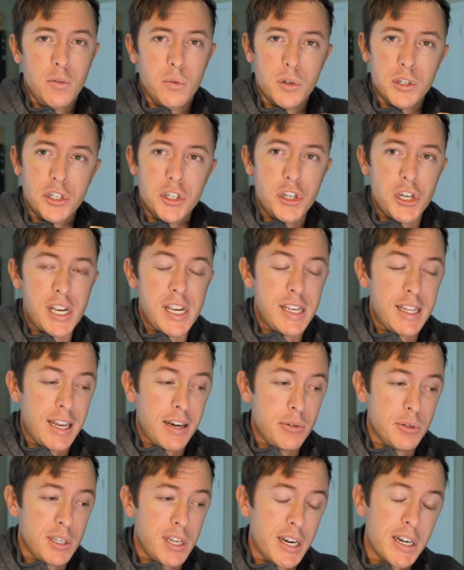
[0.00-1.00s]
with G,
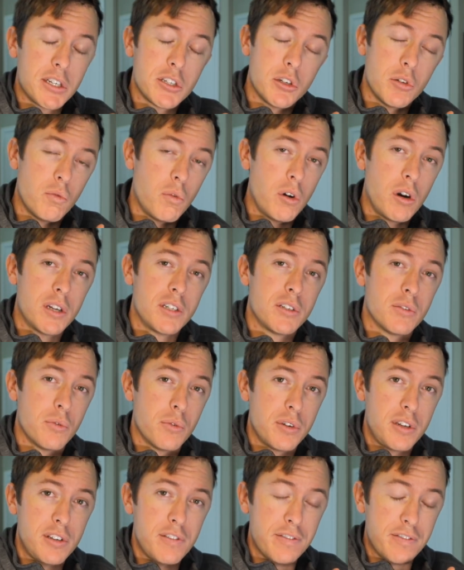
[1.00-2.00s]
that was actually a watch that
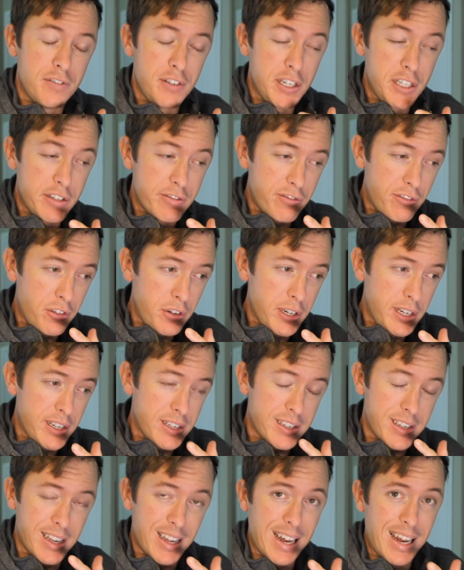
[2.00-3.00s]
one of you fishing
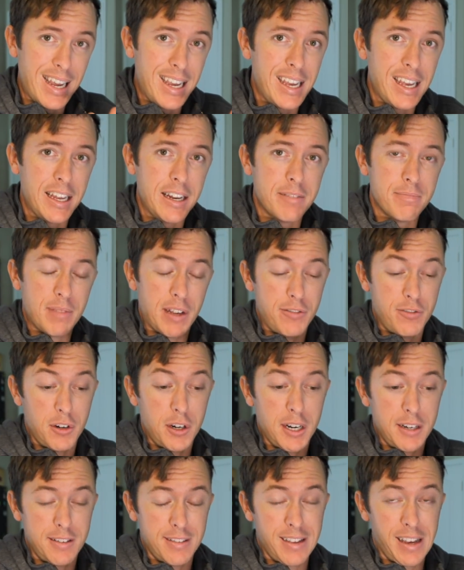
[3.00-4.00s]
freaks sent in. I
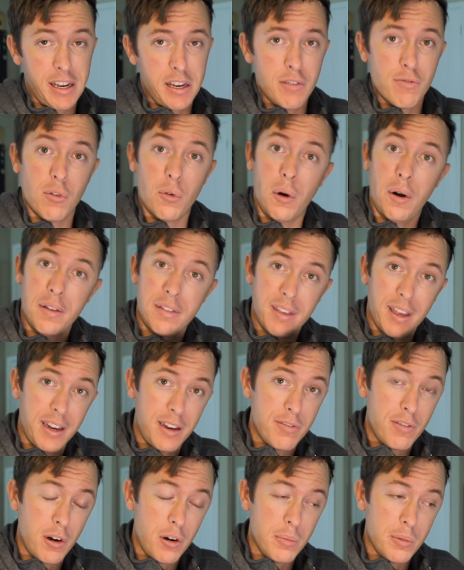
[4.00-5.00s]
forgot to thank you for it.
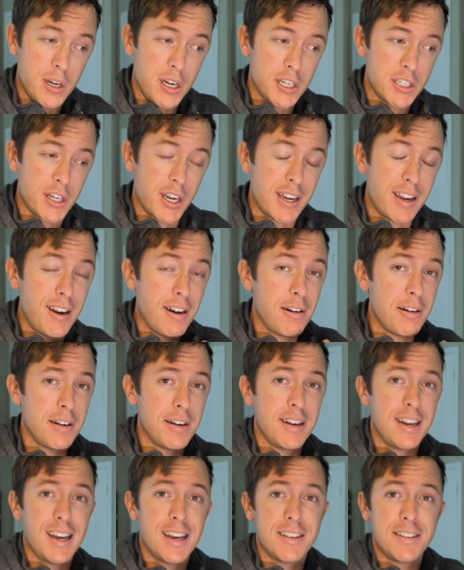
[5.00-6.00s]
Thank you very much. I carried
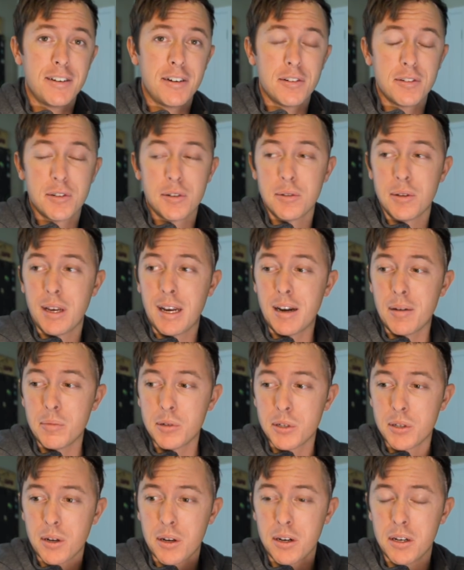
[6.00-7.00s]
it down there to the
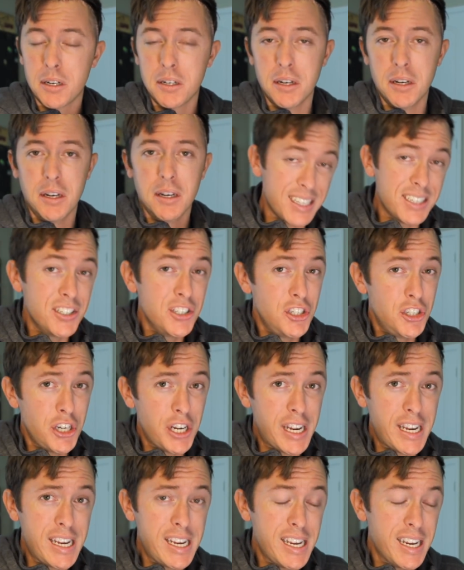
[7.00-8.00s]
Amazon.
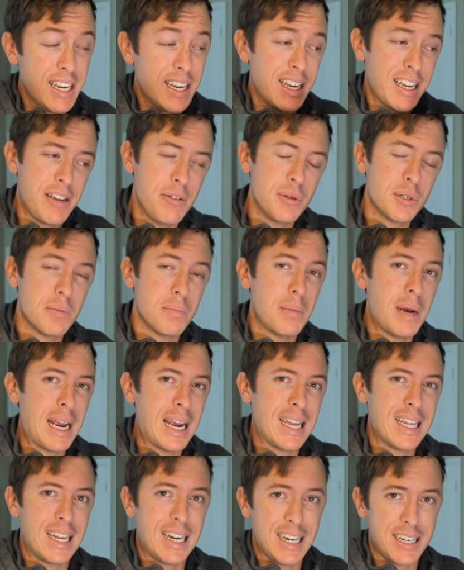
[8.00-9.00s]
G, he was a
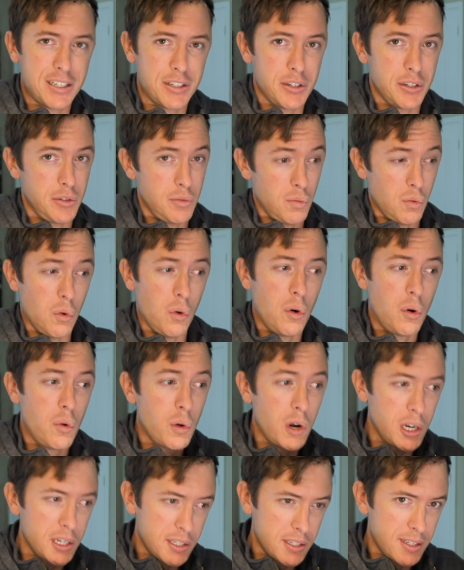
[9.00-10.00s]
man that actually wore
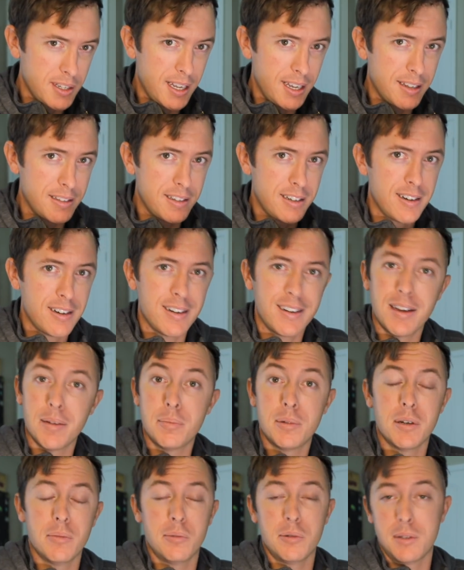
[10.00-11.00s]
watches down there,
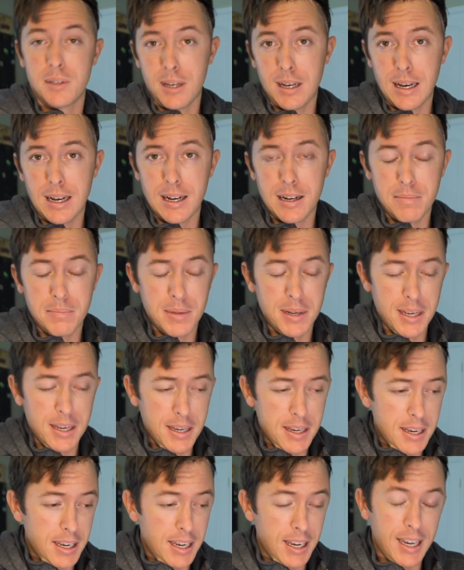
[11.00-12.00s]
kept up with time,
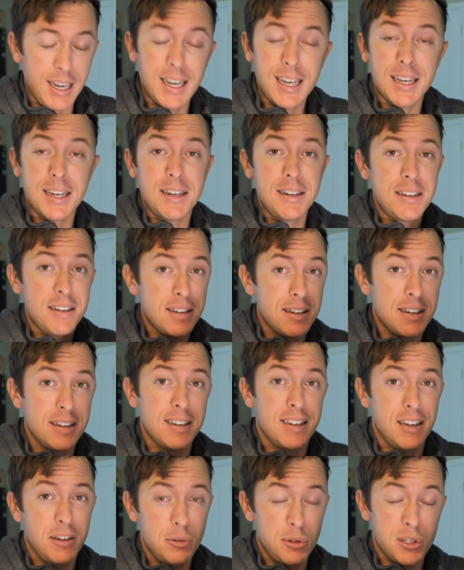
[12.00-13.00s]
and
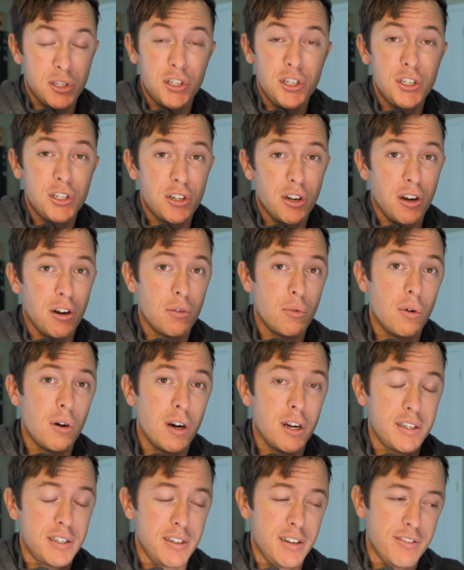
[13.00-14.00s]
it was a G-Shock
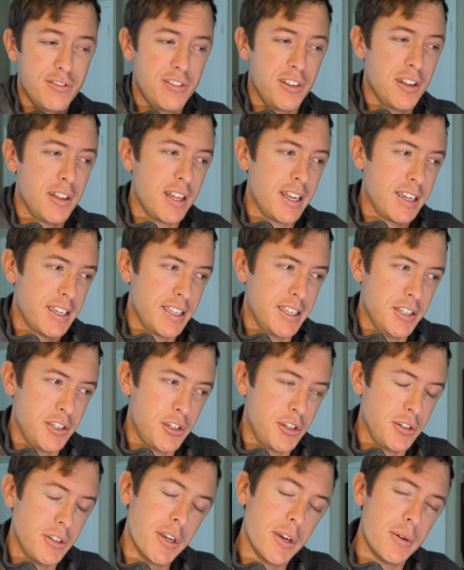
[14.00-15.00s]
watch, and I felt like it
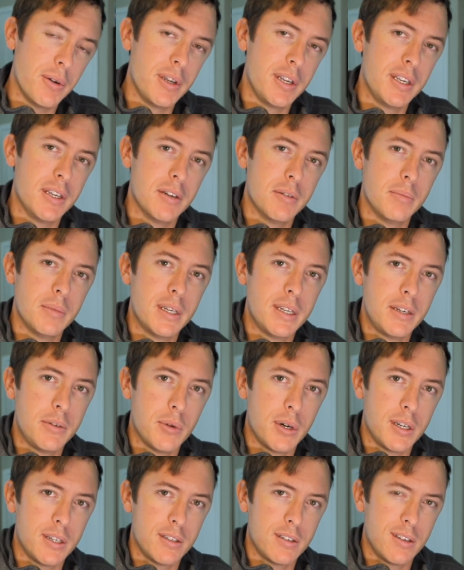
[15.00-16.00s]
should go to him
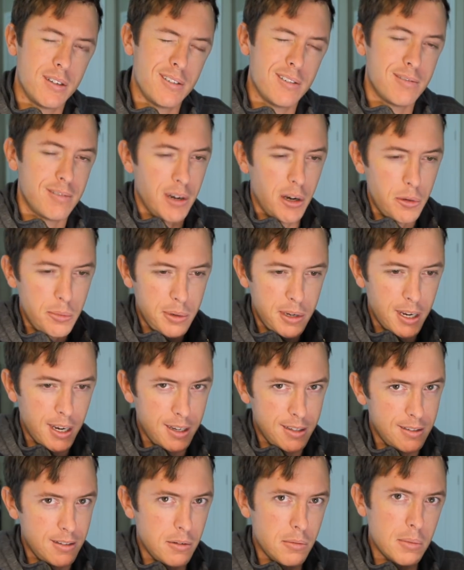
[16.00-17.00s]
anyway, so hope you
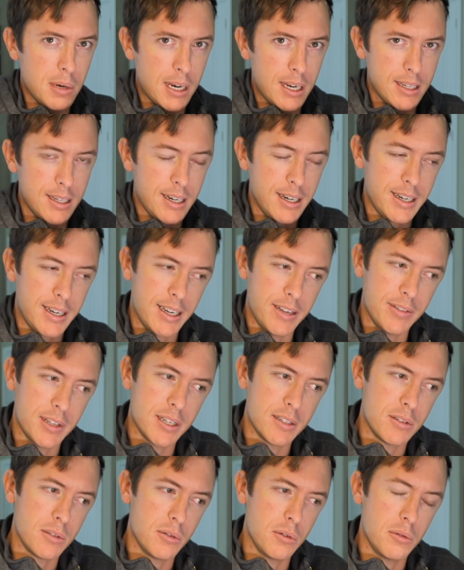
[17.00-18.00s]
guys don't mind that I gave
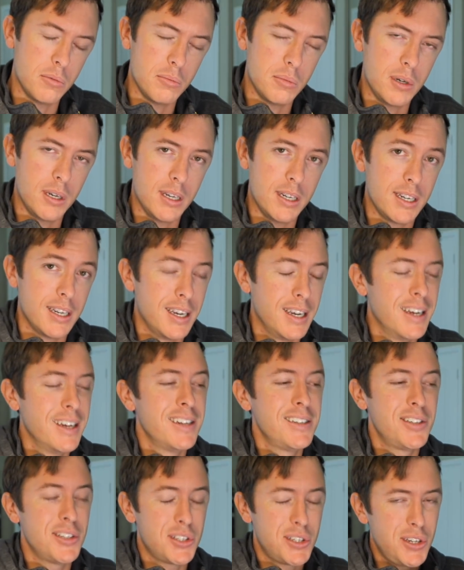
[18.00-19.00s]
that to him, but
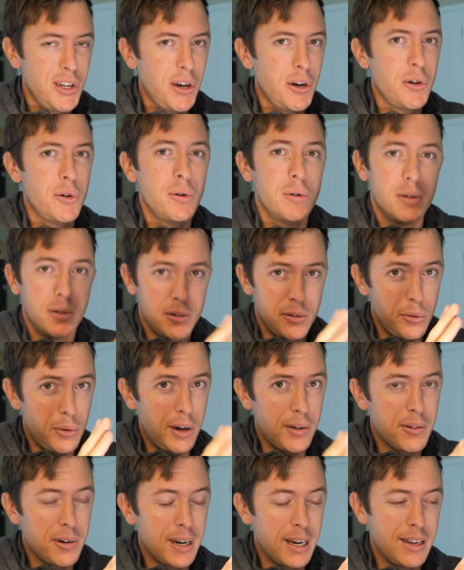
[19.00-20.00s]
just know,
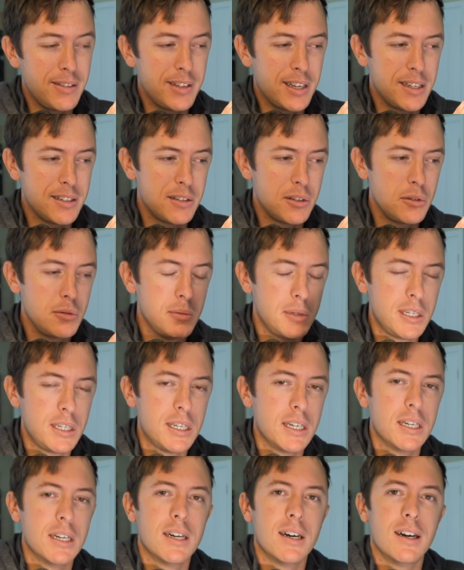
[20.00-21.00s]
whoever gave that to
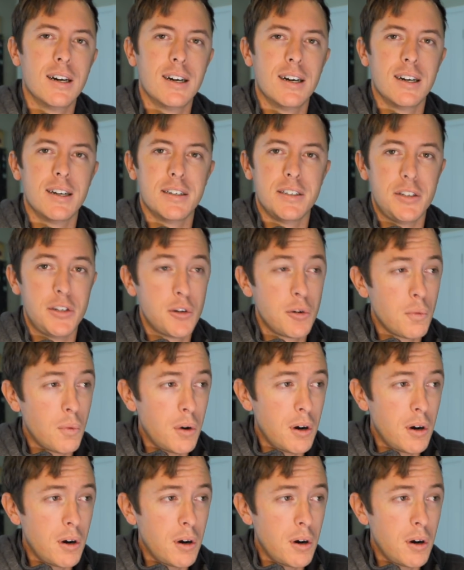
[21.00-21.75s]
me, your